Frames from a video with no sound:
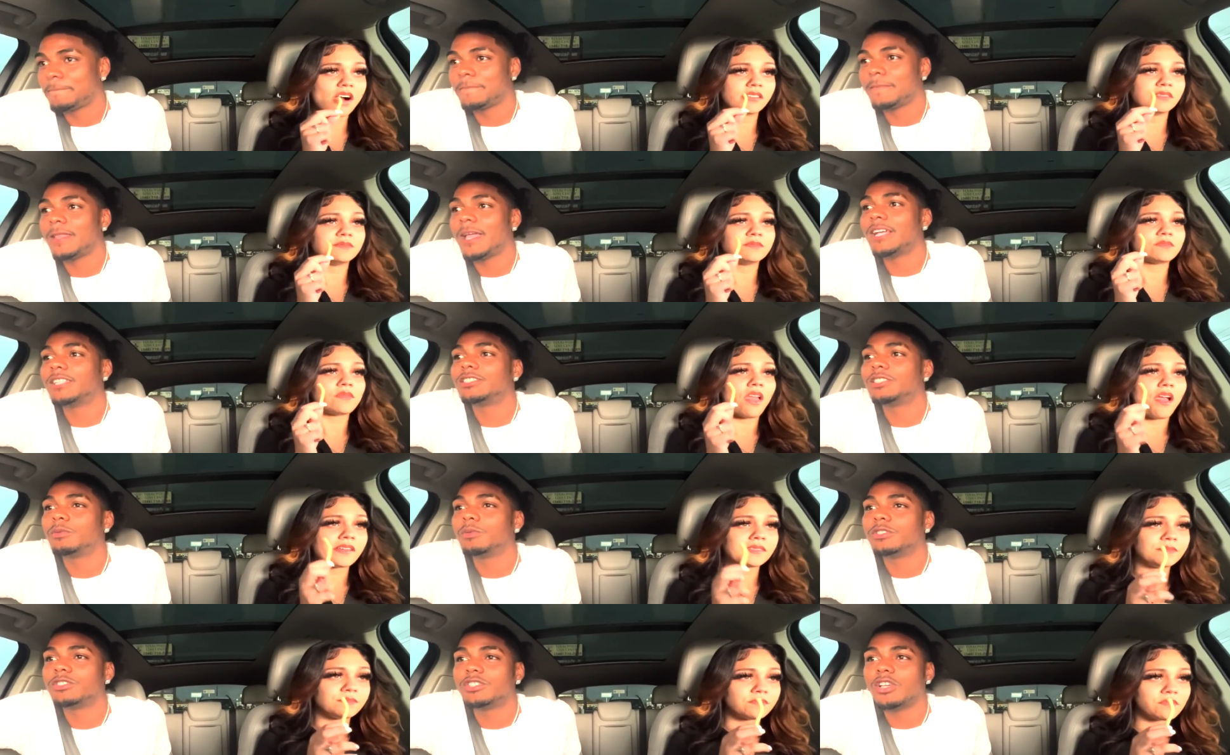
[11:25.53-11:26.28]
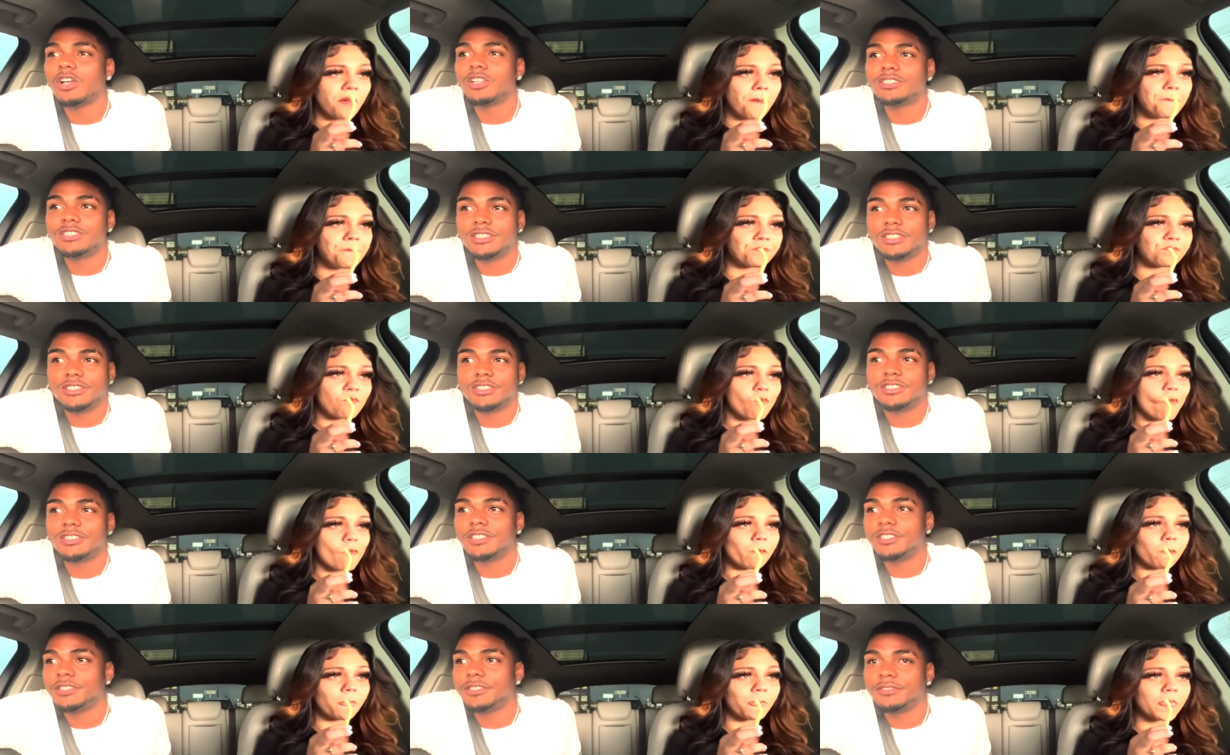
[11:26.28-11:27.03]
Speaker 1: That shit was salty as
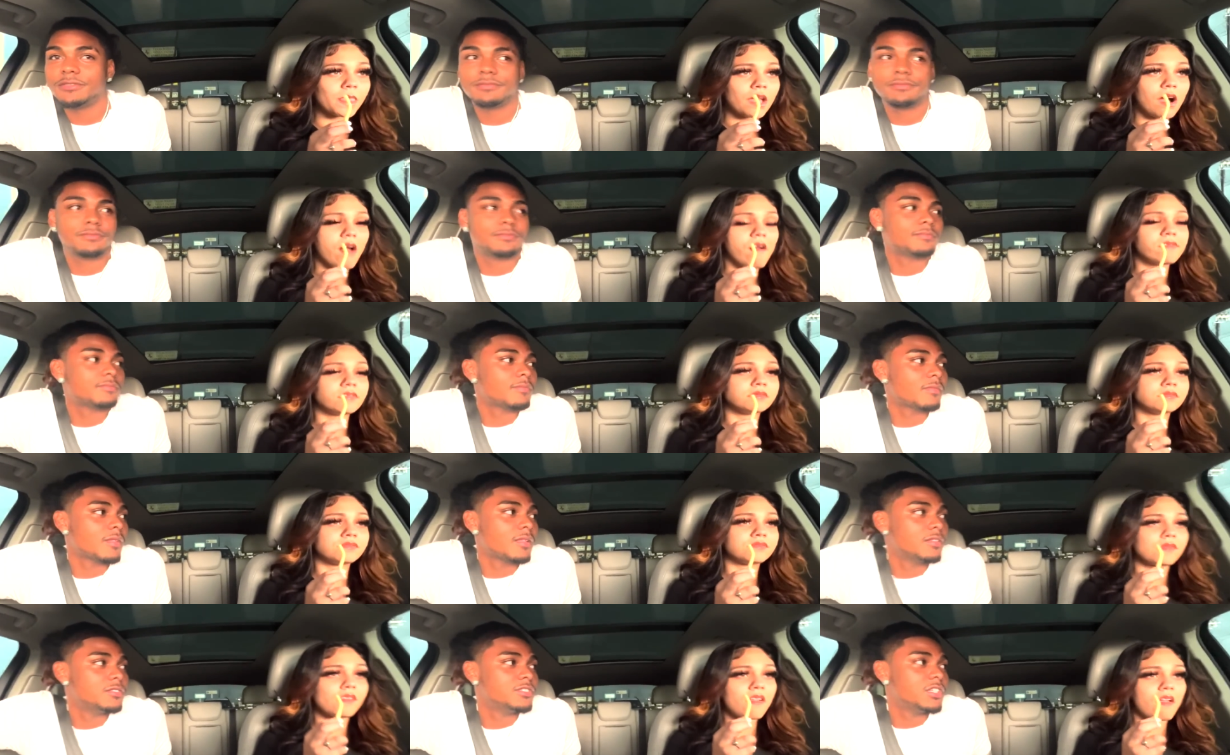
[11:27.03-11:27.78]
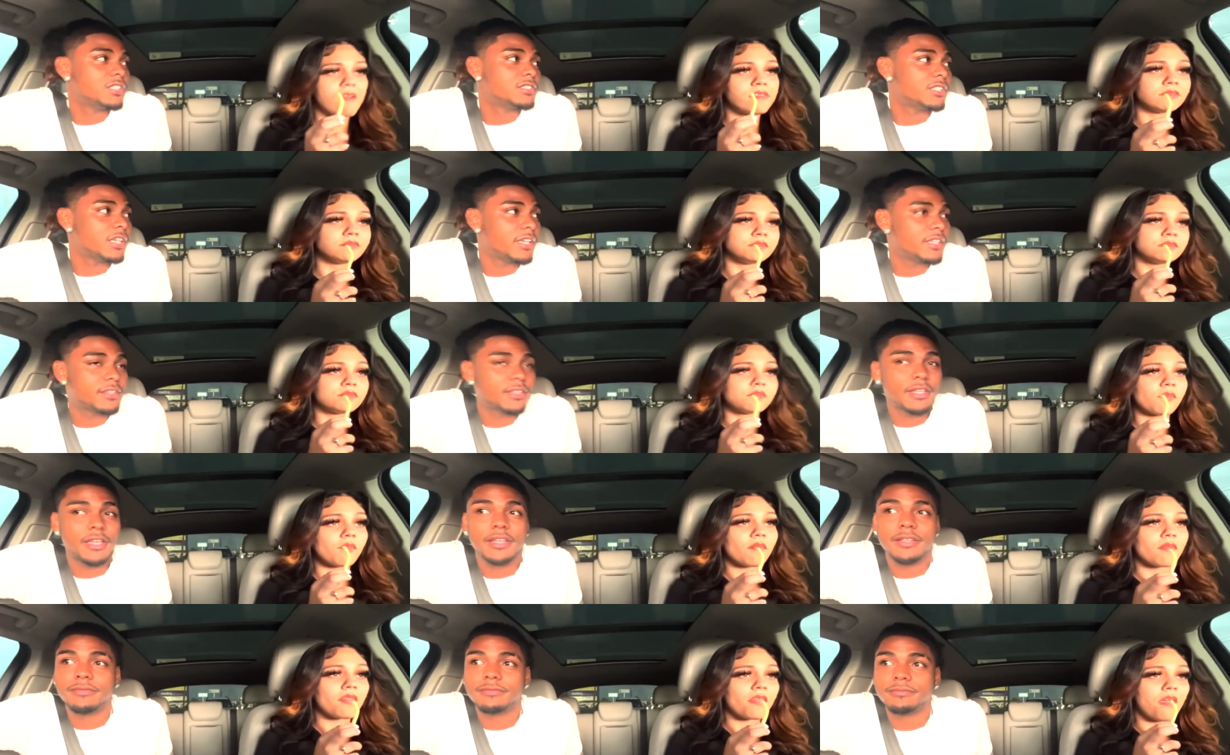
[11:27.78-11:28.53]
shit. Just like
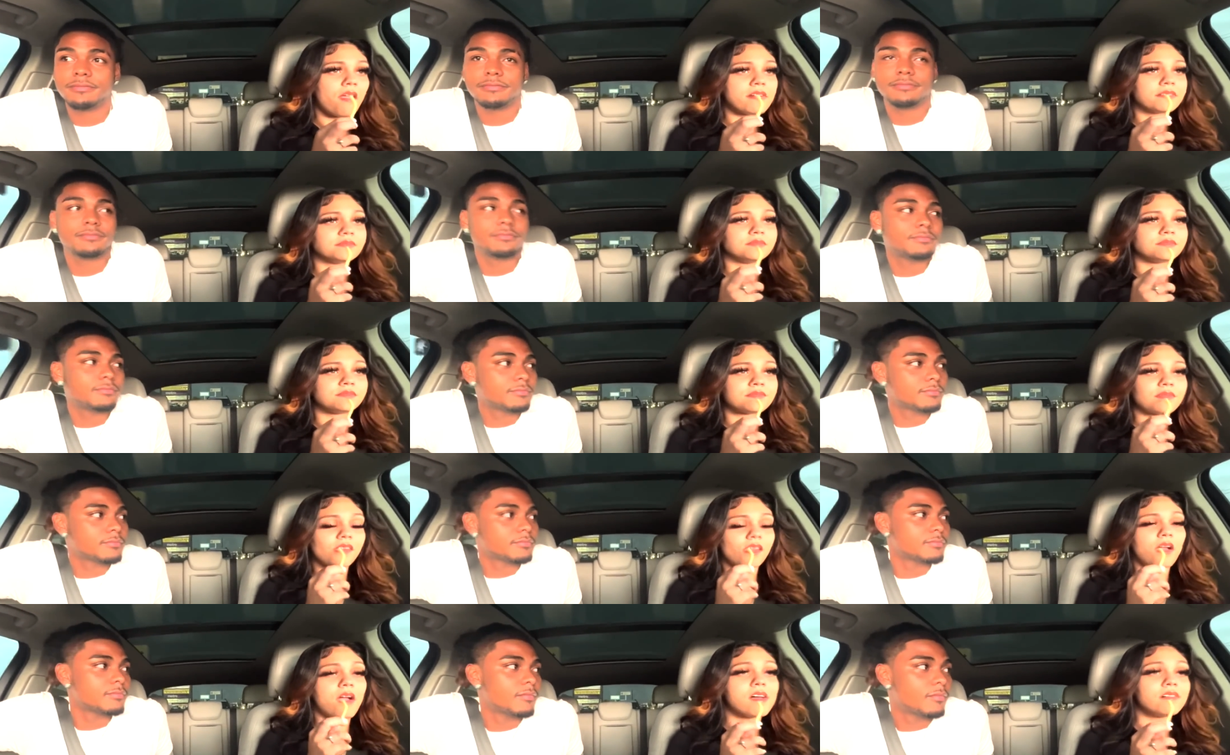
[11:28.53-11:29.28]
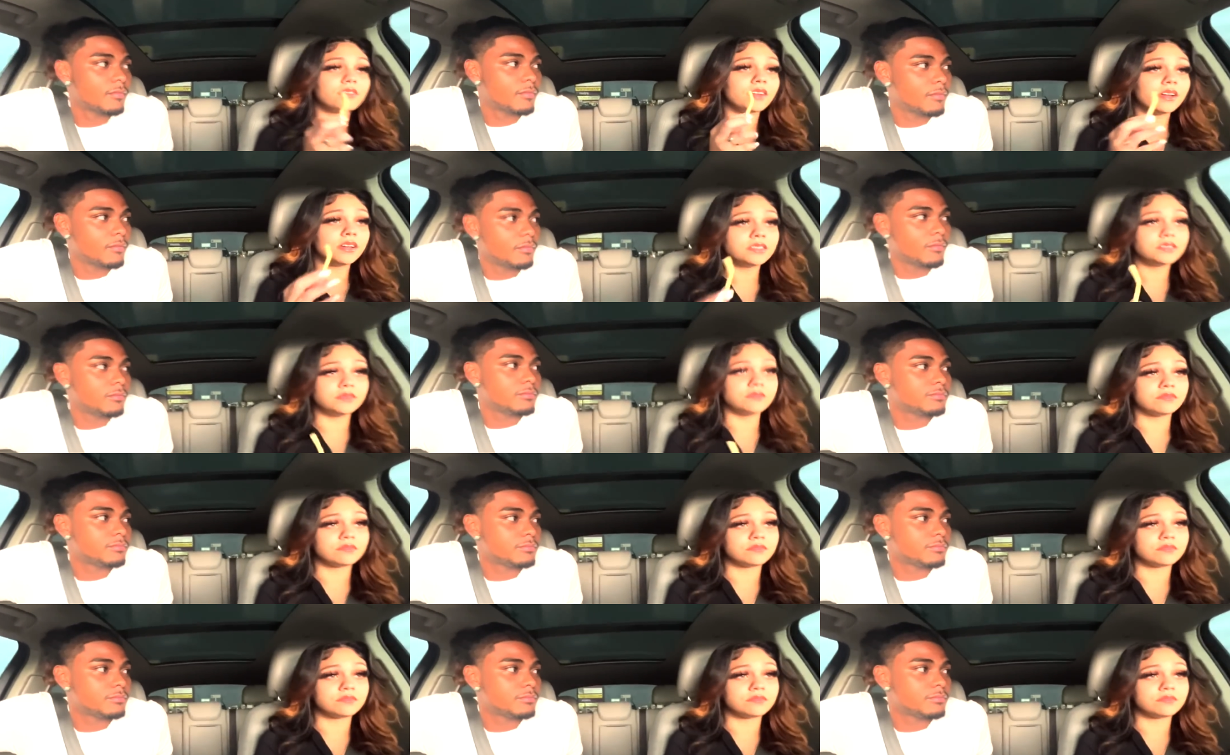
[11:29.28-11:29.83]
that.
Speaker 2: Alright,